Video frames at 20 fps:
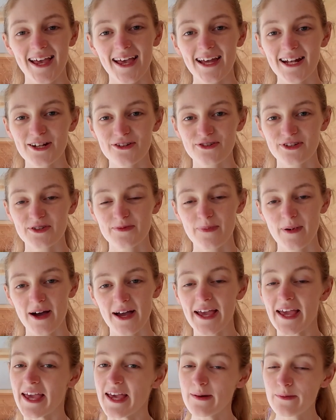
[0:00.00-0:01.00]
Illustrated
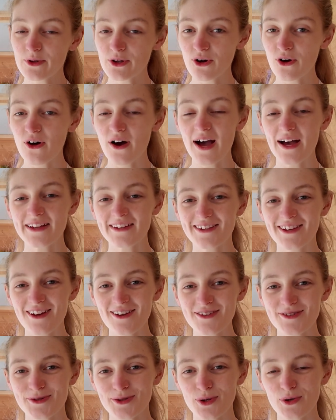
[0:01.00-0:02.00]
by Himeno and
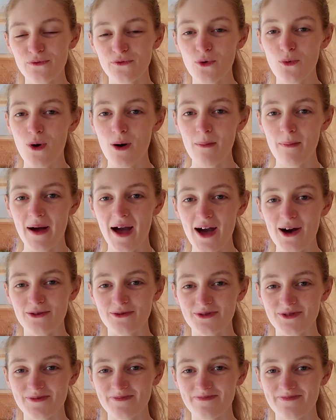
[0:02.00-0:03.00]
last sold for
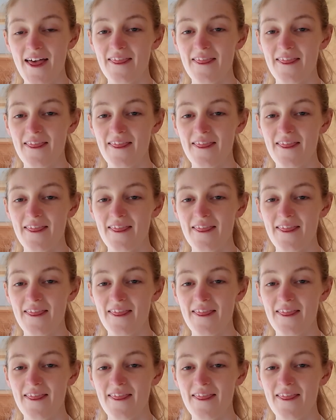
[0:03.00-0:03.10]
£1.